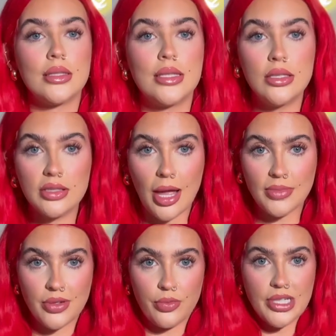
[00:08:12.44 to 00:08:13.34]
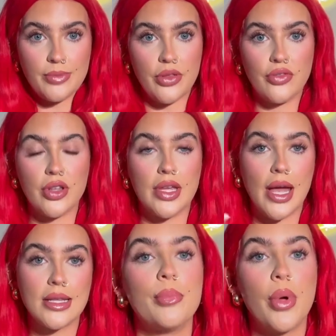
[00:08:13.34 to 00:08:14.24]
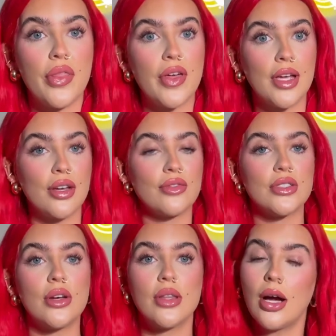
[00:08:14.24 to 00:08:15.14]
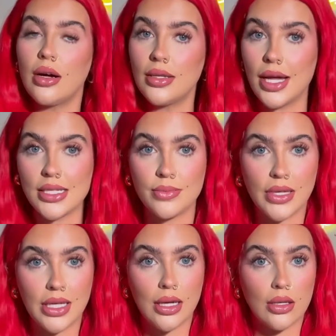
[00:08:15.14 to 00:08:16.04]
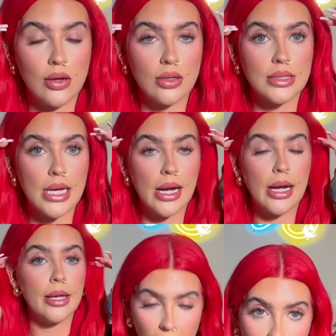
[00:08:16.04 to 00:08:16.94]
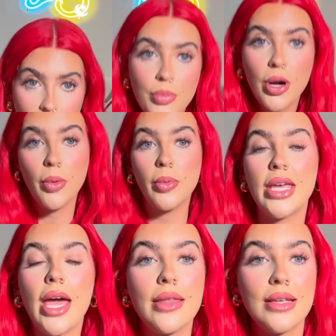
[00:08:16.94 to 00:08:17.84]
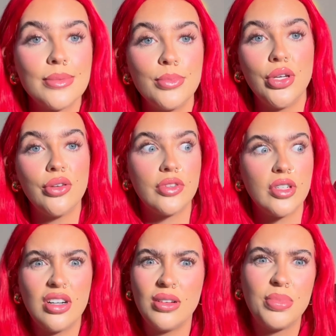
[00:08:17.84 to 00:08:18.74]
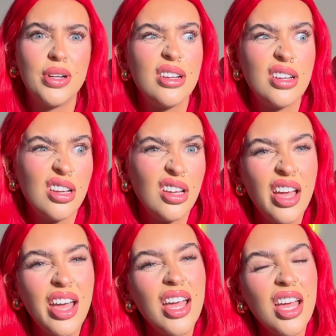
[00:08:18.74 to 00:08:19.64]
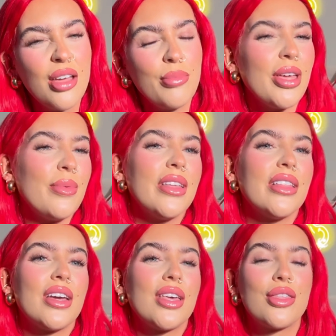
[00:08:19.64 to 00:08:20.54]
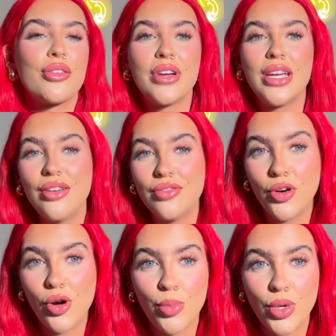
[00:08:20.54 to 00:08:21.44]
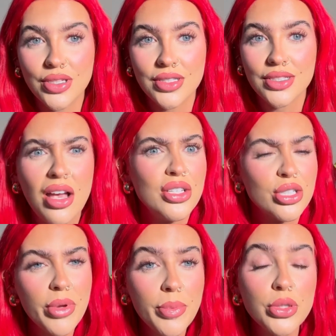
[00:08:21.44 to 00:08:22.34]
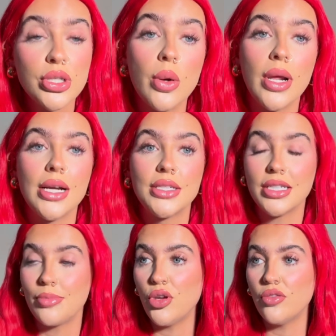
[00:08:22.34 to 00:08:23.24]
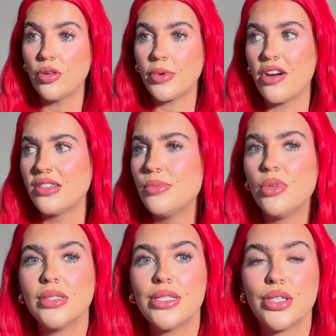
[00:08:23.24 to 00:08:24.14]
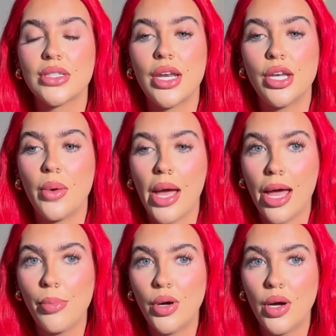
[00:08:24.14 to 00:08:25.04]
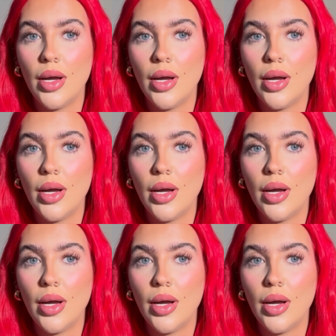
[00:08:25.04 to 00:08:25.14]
Still kept it wispy through the ends, but thick enough so that it'll last me a long time. And then I'll probably get this moved up maybe in like 3-4 months. Some people don't actually move up keratin bonds, they just get new hair, but